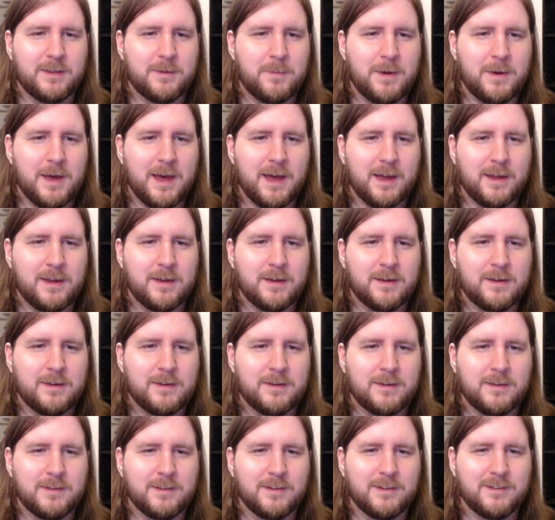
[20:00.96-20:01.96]
the bag.
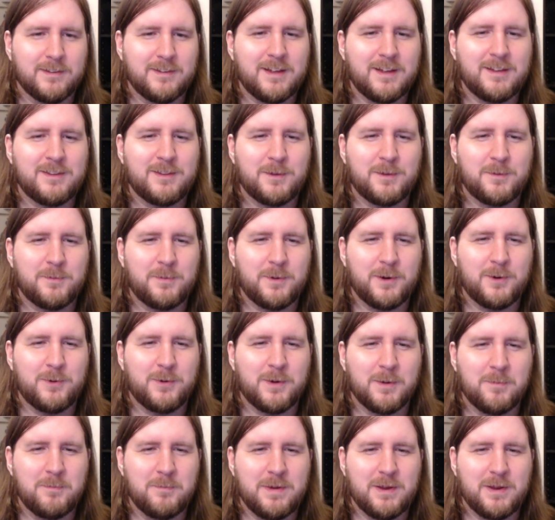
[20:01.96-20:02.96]
The size of the bow
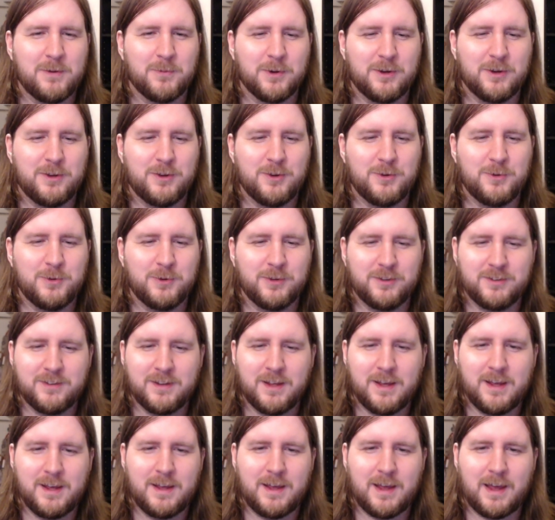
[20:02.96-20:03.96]
can be reduced.
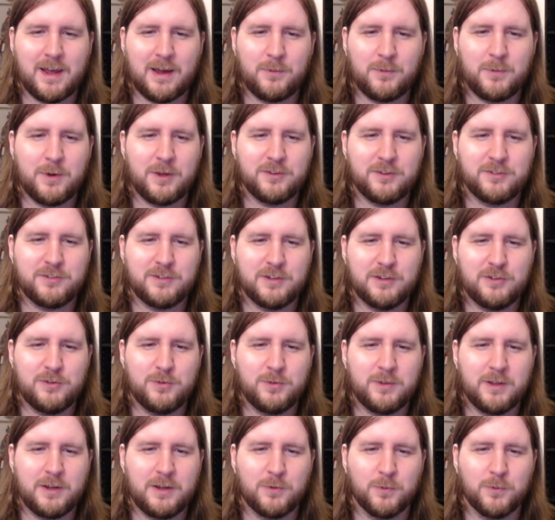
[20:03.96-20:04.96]
How else did
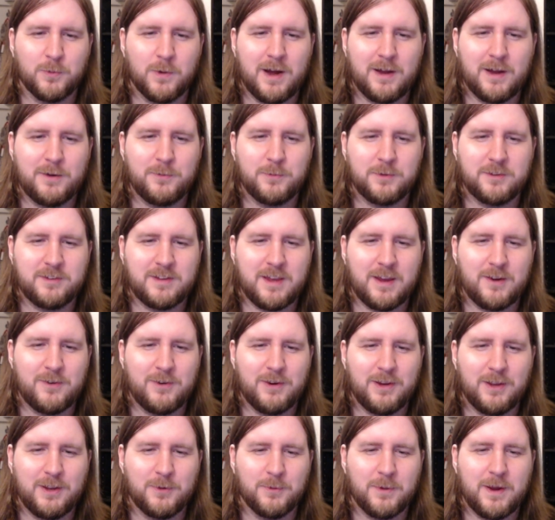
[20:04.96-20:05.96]
you think Ron was
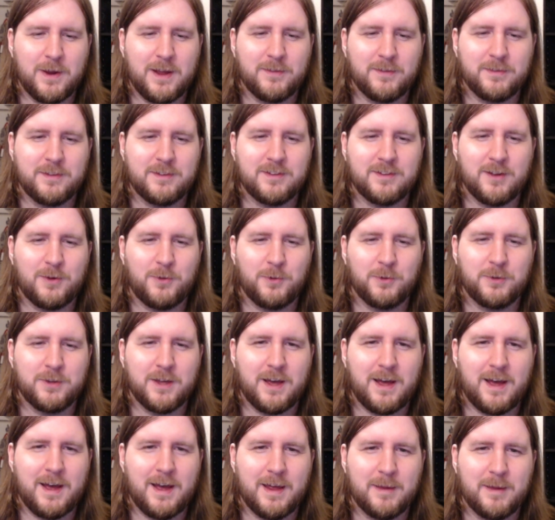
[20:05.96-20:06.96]
carrying it around this whole
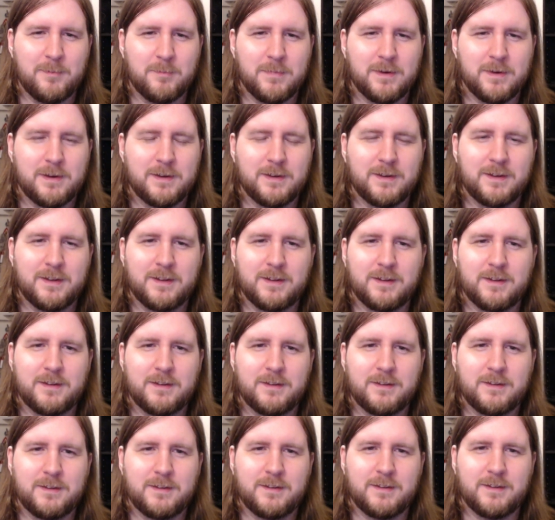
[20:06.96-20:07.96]
time?
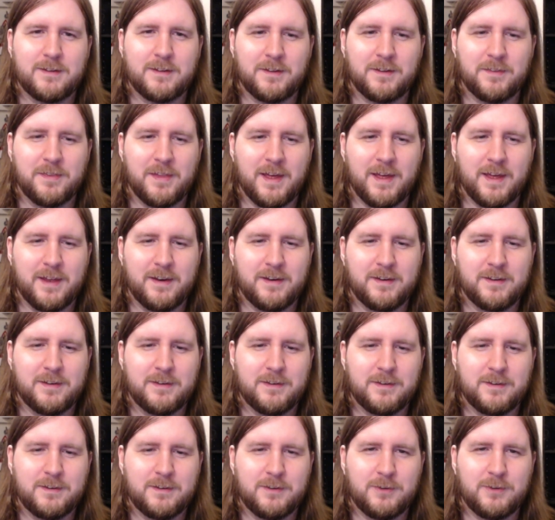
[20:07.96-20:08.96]
And then,
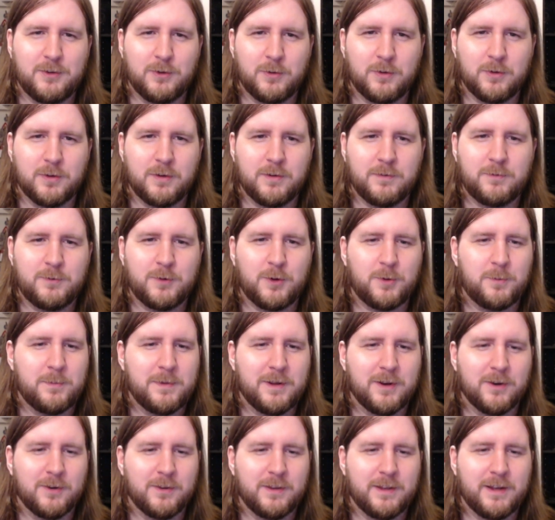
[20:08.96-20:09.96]
you could have told
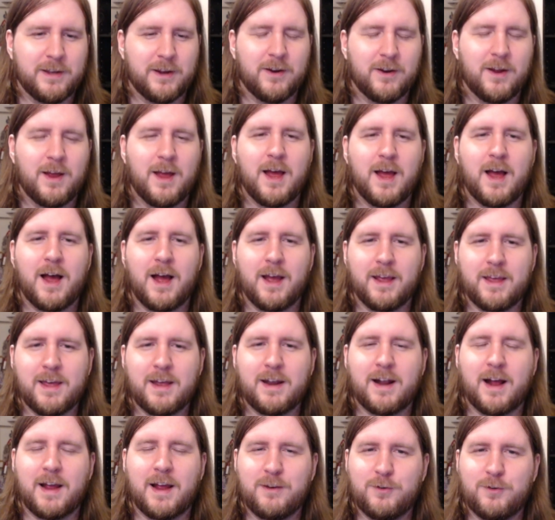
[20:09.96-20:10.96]
me earlier.
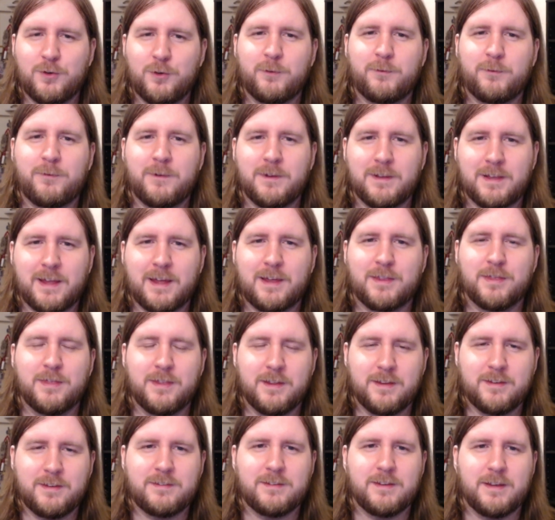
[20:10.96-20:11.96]
Again, I do feel like
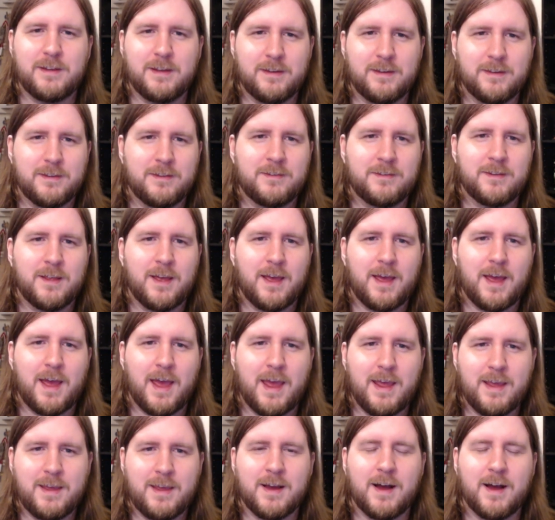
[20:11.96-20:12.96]
this is
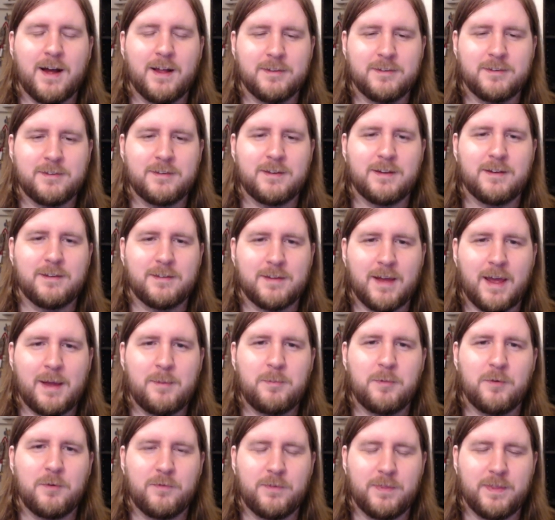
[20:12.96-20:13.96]
a constant
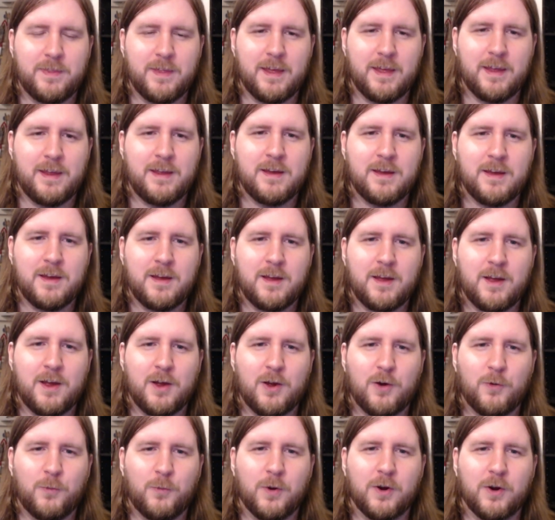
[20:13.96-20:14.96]
type of thing
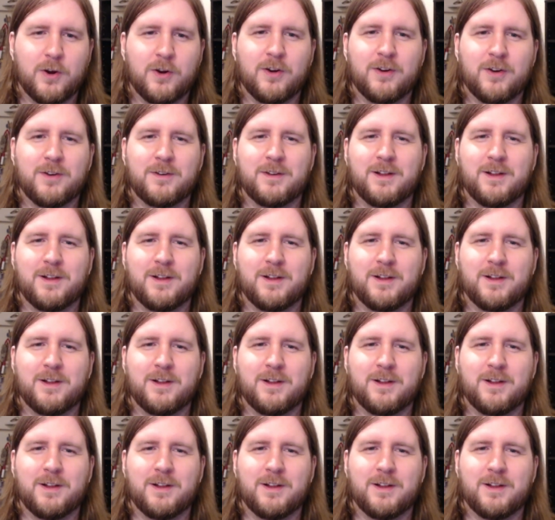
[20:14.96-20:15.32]
where